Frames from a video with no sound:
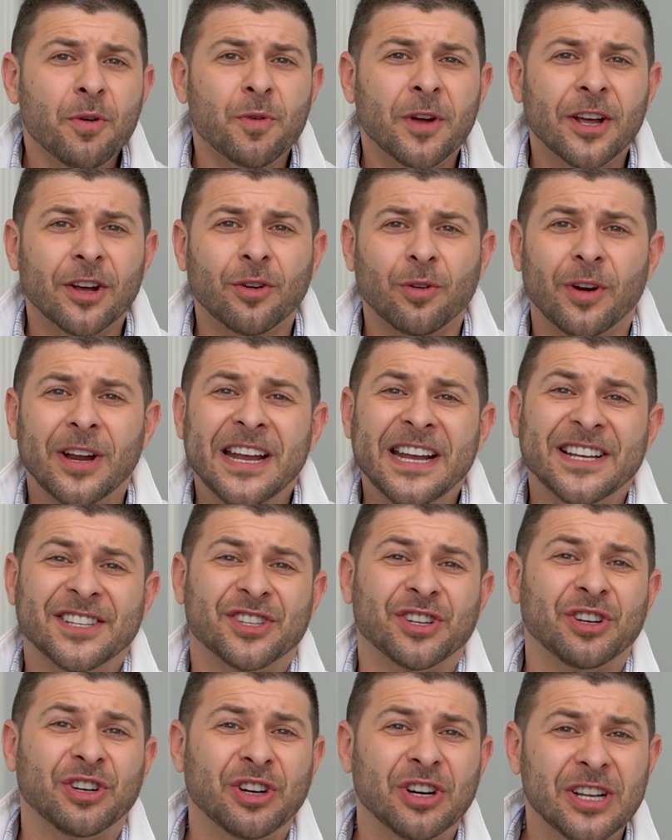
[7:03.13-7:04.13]
we agree it's
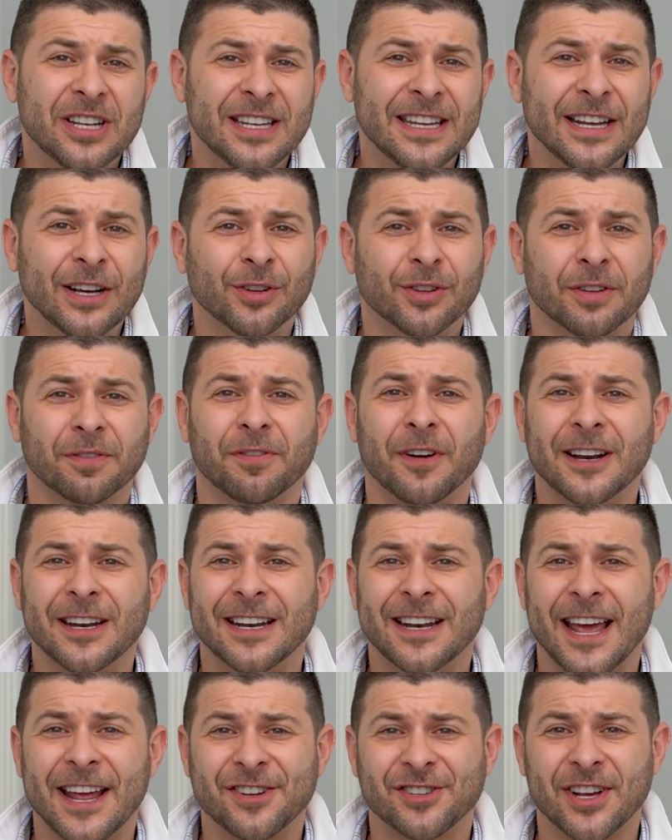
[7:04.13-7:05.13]
a good deal to fund
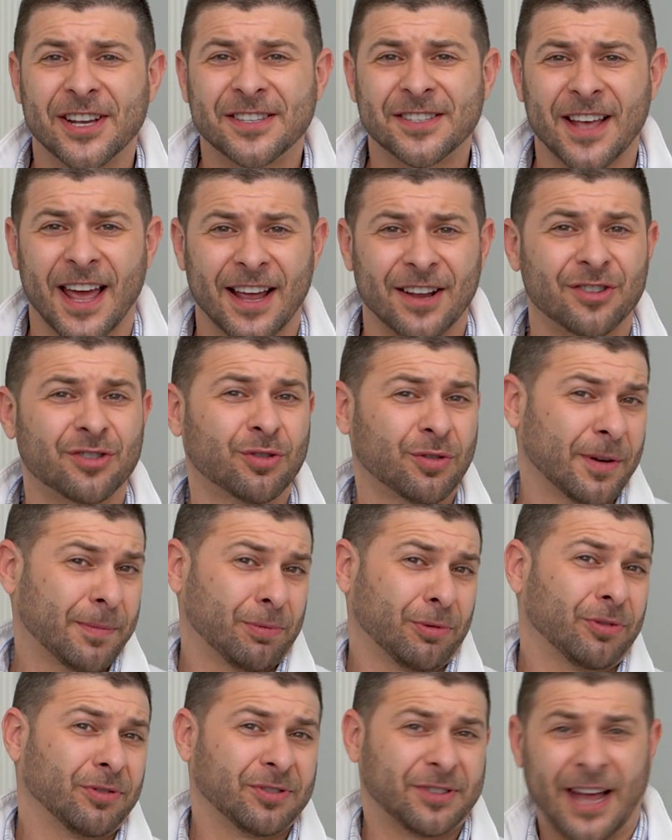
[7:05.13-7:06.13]
an HSA,
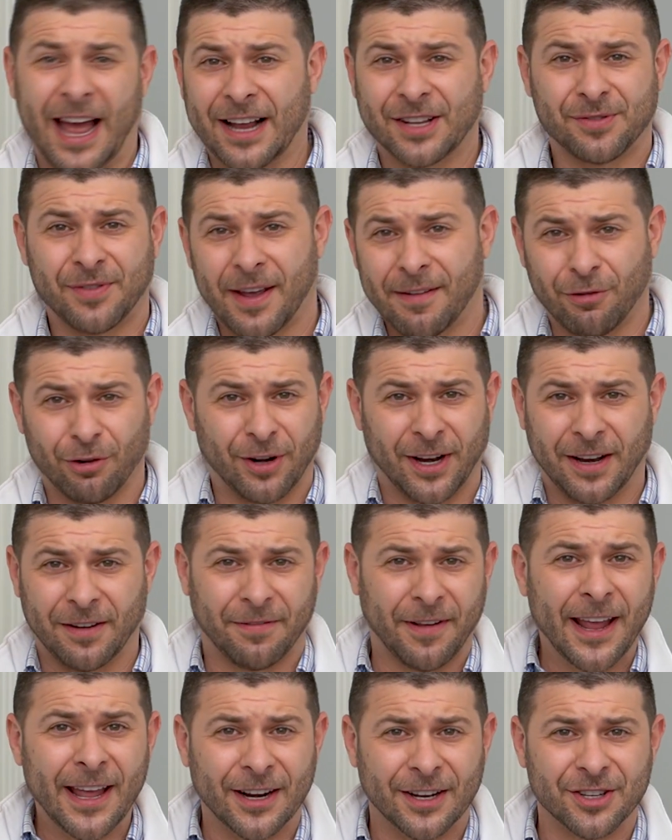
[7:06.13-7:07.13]
triple tax favored
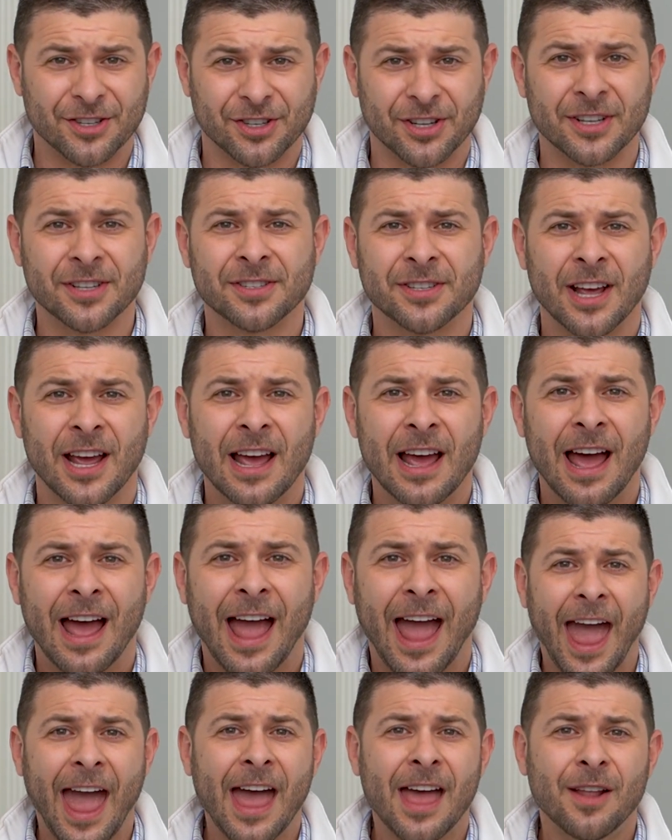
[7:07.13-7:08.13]
advantages,
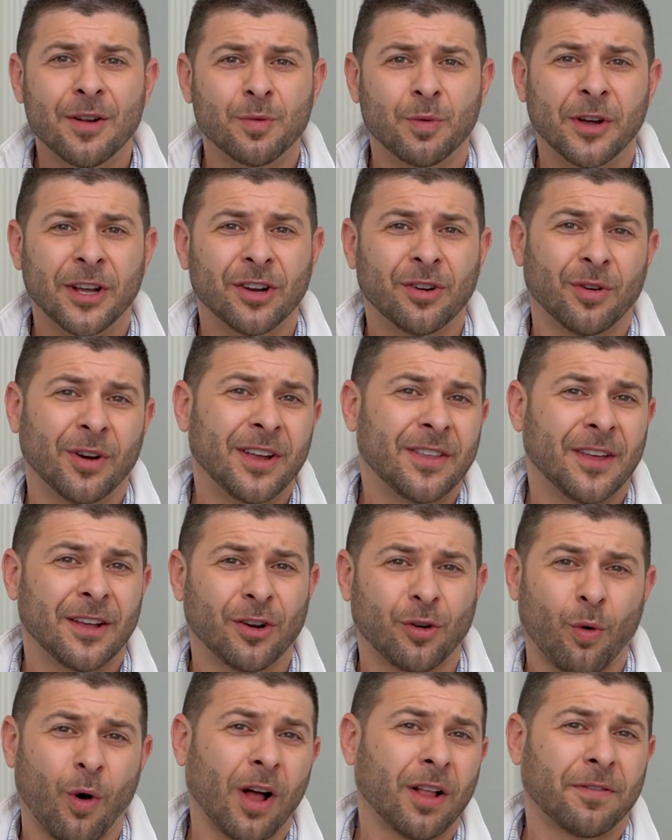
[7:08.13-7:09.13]
and we agree
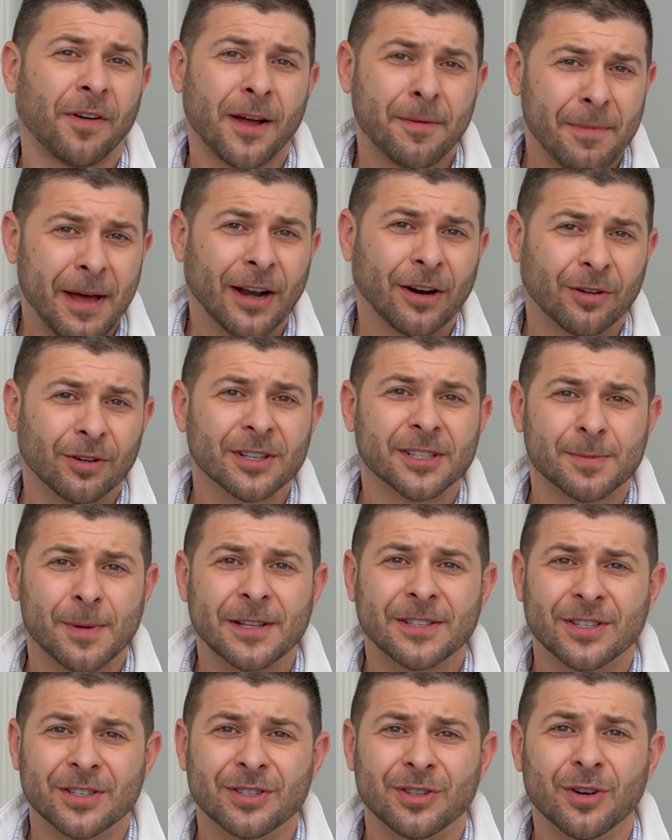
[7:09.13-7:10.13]
that qualified medical
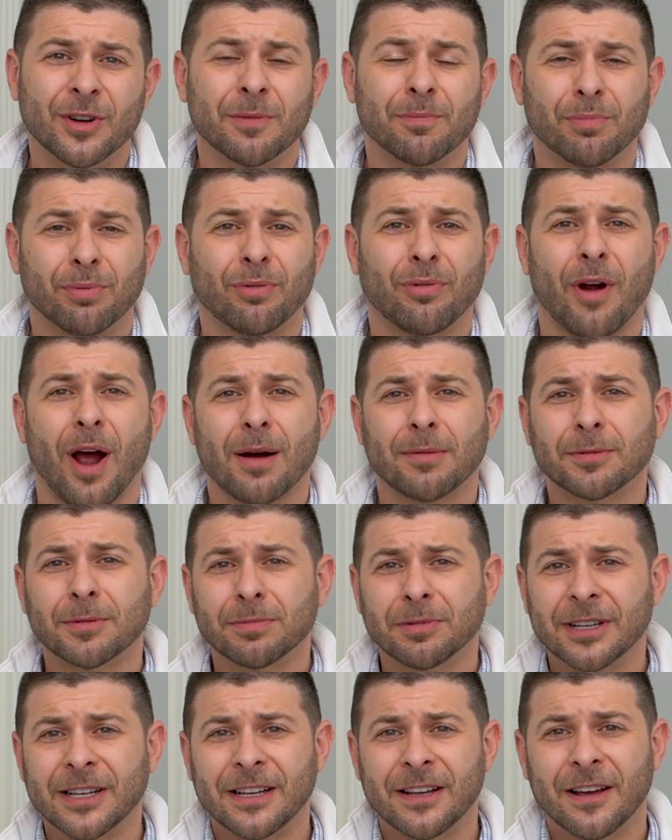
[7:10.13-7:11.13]
expenses, you can
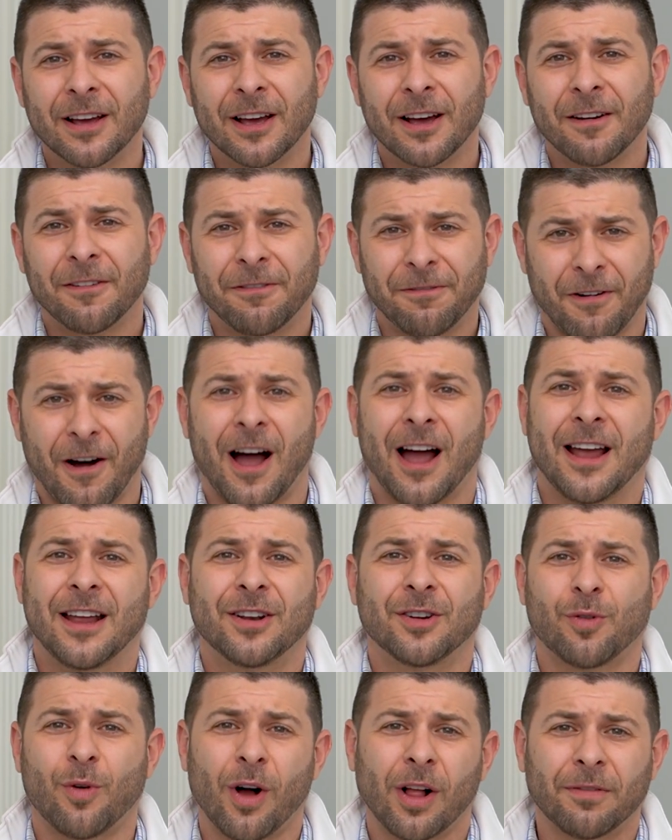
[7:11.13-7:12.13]
probably
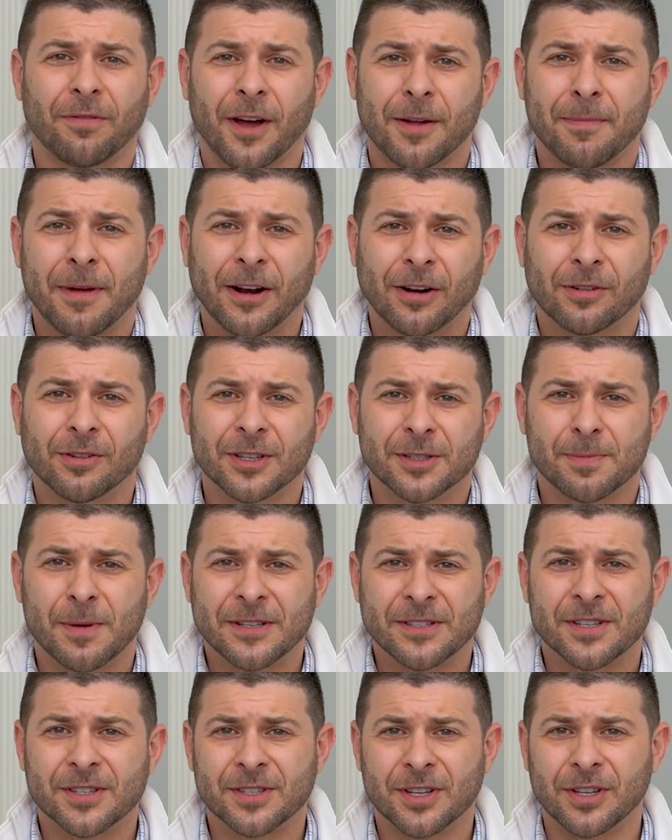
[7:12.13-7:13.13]
find qualified medical
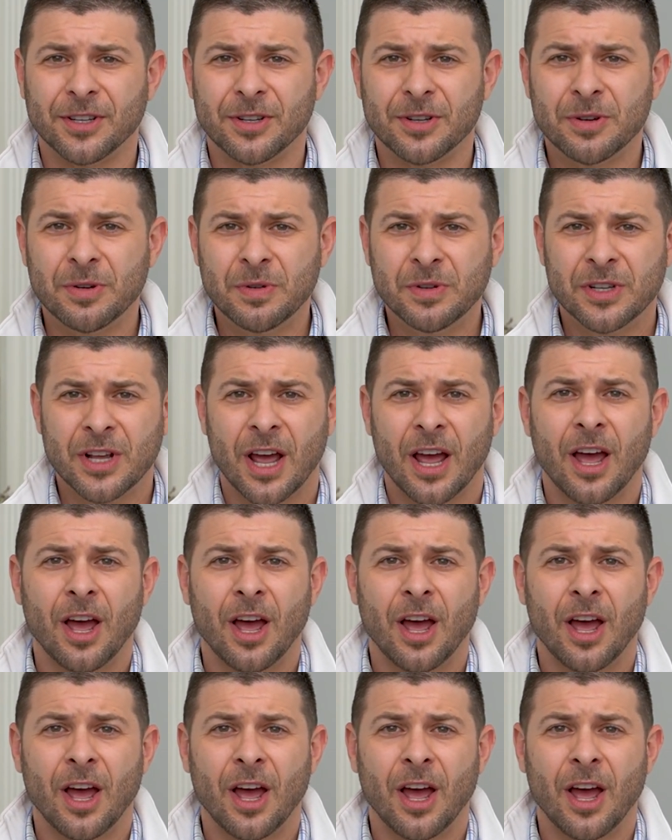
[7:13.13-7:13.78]
expenses to use,